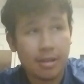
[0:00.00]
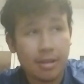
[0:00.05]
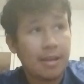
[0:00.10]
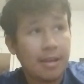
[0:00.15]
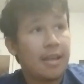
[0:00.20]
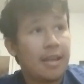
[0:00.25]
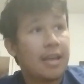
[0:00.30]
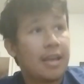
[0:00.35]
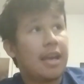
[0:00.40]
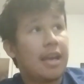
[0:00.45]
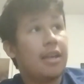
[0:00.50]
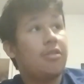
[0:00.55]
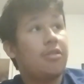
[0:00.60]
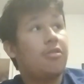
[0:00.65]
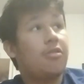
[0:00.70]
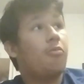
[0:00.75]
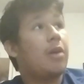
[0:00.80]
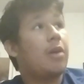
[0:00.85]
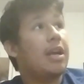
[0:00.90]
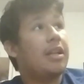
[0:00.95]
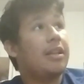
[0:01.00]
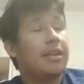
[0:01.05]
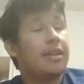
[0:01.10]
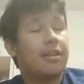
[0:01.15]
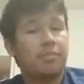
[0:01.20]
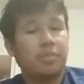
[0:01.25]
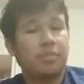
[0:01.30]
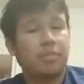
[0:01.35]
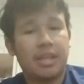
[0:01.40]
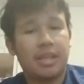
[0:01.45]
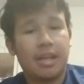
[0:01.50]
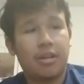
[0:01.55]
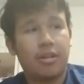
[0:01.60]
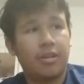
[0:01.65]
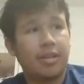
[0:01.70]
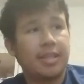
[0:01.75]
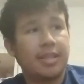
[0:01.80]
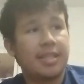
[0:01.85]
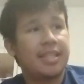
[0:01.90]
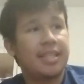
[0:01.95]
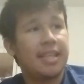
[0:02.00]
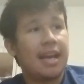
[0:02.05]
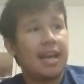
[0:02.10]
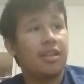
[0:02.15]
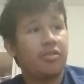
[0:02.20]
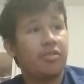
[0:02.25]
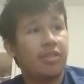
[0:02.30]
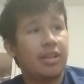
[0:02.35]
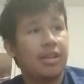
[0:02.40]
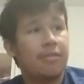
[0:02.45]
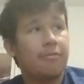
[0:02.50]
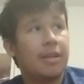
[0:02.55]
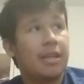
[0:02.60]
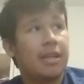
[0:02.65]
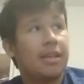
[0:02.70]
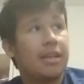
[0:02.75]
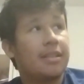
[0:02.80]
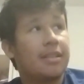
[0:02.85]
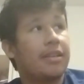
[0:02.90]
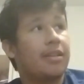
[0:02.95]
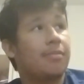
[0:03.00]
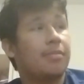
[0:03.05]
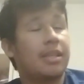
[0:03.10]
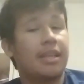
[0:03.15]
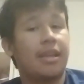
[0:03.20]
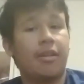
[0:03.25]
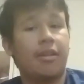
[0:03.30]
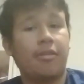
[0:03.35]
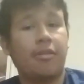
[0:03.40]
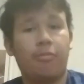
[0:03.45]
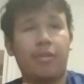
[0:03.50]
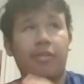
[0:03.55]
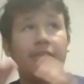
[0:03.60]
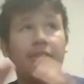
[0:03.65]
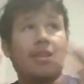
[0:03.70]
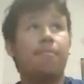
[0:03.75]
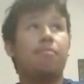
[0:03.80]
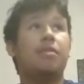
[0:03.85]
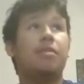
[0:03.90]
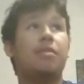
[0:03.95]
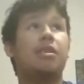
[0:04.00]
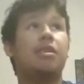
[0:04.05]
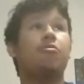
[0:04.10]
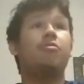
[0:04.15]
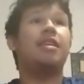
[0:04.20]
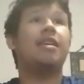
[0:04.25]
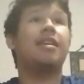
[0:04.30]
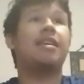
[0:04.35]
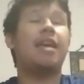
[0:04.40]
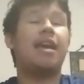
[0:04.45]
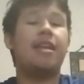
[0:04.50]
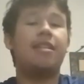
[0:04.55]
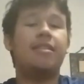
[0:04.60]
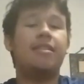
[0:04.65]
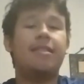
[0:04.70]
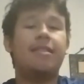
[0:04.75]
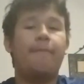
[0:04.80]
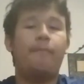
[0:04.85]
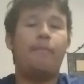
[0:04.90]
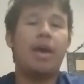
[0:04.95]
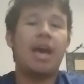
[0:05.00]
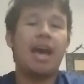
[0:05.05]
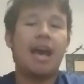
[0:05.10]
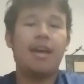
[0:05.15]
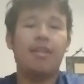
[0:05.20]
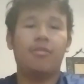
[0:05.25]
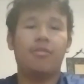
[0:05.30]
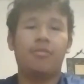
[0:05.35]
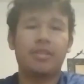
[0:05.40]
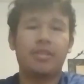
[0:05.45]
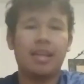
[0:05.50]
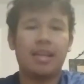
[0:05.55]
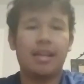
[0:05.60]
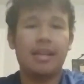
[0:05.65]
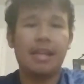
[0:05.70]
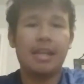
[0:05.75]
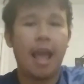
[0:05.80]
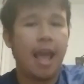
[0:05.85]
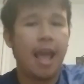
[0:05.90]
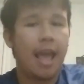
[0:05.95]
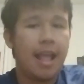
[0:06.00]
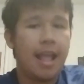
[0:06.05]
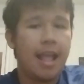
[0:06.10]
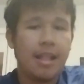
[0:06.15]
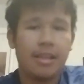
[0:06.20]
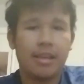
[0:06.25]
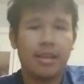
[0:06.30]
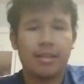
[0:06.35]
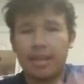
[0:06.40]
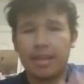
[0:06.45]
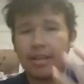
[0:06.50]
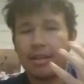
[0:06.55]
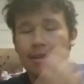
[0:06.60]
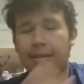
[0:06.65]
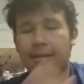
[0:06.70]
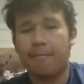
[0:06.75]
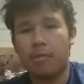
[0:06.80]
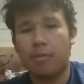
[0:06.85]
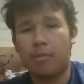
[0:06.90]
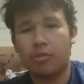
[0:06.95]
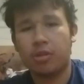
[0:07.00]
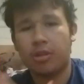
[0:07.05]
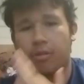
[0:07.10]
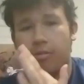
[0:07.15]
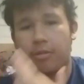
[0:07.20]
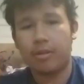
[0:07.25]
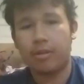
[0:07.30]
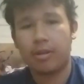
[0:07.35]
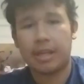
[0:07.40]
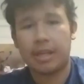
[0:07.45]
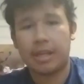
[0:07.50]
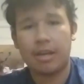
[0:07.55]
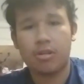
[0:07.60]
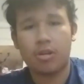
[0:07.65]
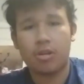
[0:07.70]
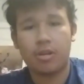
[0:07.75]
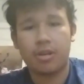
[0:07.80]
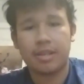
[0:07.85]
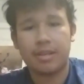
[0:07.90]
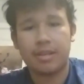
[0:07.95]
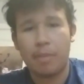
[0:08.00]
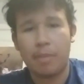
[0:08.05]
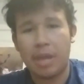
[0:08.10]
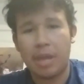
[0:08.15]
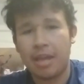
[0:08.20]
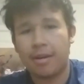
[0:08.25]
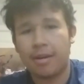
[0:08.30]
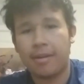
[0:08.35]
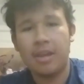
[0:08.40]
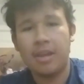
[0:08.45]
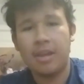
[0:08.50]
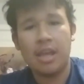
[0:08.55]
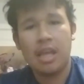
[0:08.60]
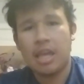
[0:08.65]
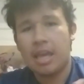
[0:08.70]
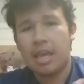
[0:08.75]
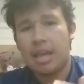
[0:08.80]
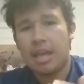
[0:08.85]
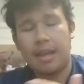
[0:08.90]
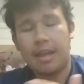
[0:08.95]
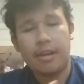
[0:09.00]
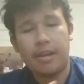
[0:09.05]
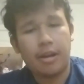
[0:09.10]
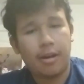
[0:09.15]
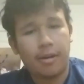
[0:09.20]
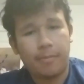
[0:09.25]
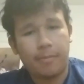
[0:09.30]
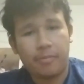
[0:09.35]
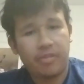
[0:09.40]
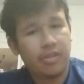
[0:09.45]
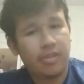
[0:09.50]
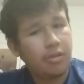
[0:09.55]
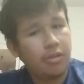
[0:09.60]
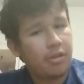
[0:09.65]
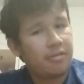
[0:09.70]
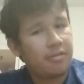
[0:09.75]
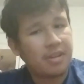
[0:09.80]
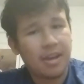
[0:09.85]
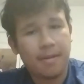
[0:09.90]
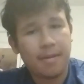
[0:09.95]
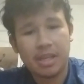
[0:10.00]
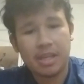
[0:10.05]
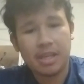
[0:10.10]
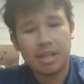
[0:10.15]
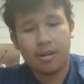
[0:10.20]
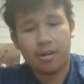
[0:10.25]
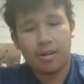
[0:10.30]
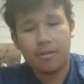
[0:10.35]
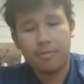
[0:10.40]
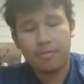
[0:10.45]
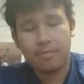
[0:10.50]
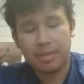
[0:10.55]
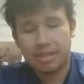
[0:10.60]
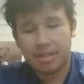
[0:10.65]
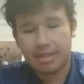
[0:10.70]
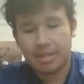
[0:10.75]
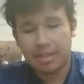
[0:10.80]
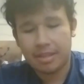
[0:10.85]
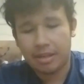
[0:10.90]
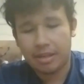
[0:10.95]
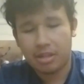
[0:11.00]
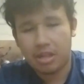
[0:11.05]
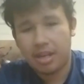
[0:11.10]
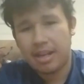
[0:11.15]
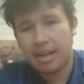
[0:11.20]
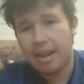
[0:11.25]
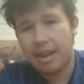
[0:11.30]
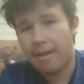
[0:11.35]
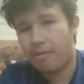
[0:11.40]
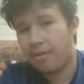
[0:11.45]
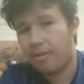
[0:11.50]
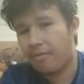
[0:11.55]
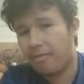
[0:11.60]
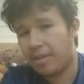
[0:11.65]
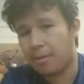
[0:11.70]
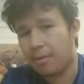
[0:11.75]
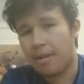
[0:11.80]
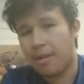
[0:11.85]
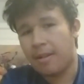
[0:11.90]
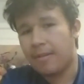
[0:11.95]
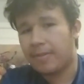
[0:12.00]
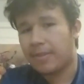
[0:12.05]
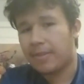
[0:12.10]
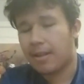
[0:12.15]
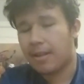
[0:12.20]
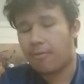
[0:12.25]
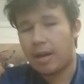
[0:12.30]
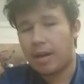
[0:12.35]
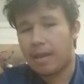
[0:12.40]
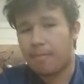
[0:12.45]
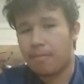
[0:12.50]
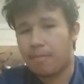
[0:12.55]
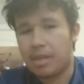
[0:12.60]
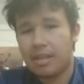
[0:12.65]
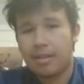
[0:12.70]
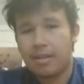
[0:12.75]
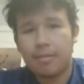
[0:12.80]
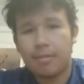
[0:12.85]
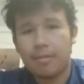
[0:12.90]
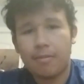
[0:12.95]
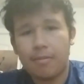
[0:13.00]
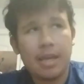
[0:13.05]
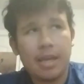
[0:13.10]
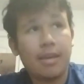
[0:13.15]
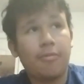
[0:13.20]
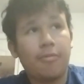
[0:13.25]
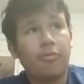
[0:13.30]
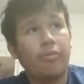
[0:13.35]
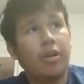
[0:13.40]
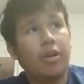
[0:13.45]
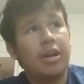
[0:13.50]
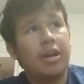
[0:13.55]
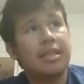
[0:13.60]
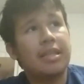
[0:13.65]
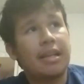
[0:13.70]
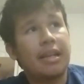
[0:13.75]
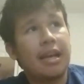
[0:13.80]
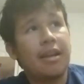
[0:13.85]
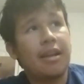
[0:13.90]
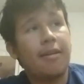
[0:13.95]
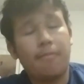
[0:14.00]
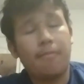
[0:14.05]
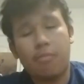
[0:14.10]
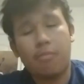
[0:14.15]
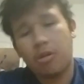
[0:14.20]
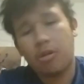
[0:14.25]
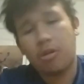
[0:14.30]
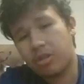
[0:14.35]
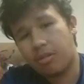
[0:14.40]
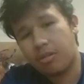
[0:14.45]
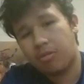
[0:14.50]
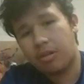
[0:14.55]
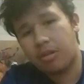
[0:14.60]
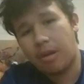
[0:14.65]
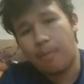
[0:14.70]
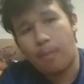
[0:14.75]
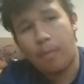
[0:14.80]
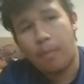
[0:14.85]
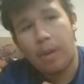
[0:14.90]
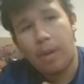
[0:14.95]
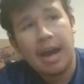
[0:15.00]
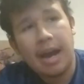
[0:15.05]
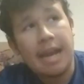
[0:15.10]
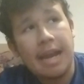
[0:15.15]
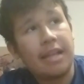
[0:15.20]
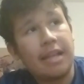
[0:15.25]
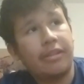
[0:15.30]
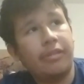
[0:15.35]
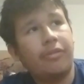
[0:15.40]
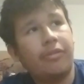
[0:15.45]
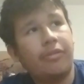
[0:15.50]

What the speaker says: together, the satisfying way that they come together, with the music and the battles and the endings and the emotional character arcs and payoff, and Frodo coming home and just like not everything quite being the way it was, and that emotional goodbye that you have, dude.